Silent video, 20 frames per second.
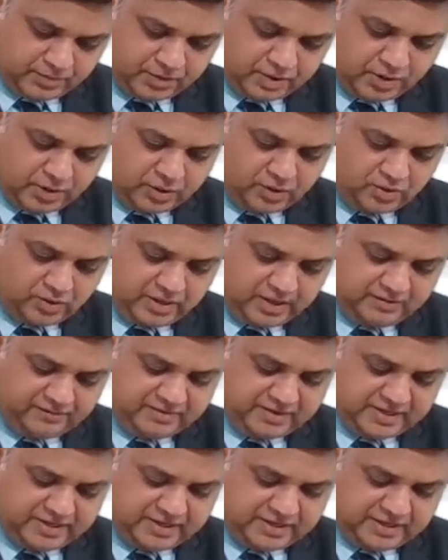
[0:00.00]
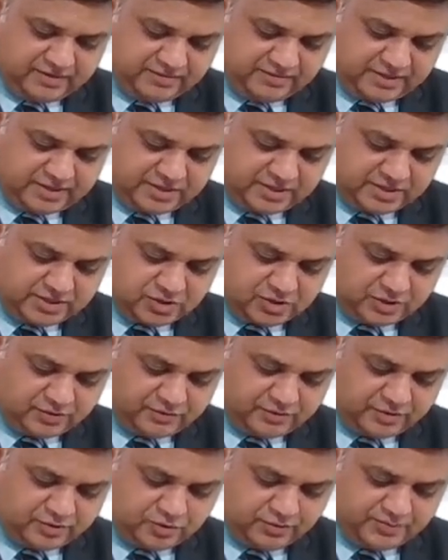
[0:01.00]
You have an advantage of
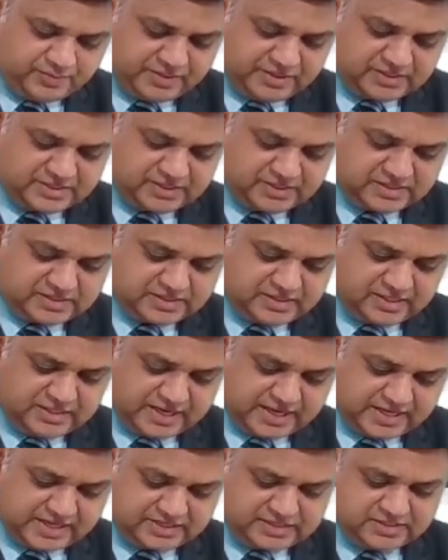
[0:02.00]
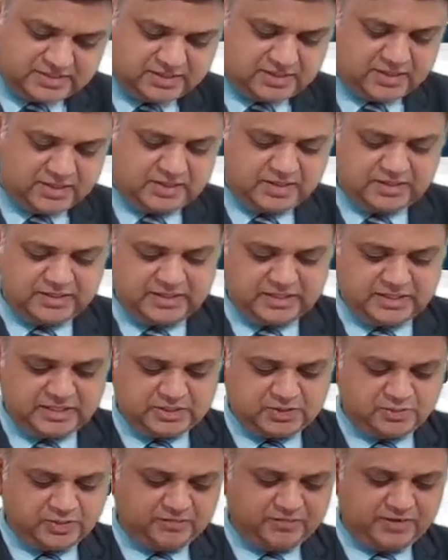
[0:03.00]
rupees 16 lakhs. That is
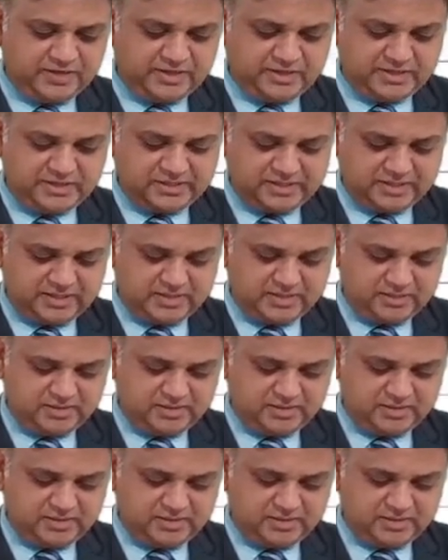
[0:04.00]
what we understand.